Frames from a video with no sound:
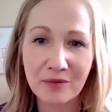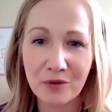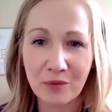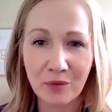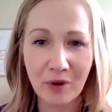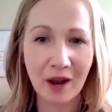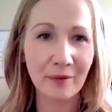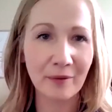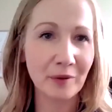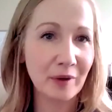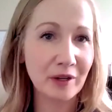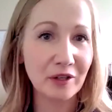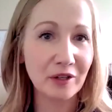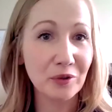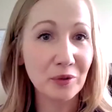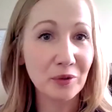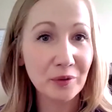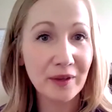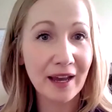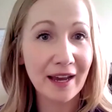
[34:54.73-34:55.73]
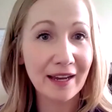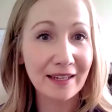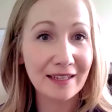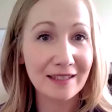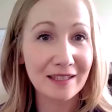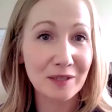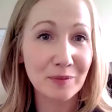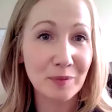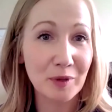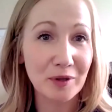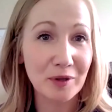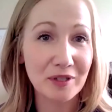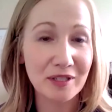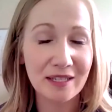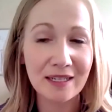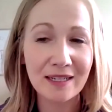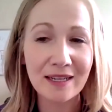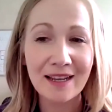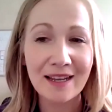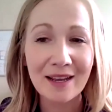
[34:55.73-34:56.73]
You're probably wondering who the heck is this
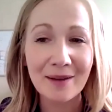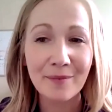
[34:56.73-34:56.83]
person.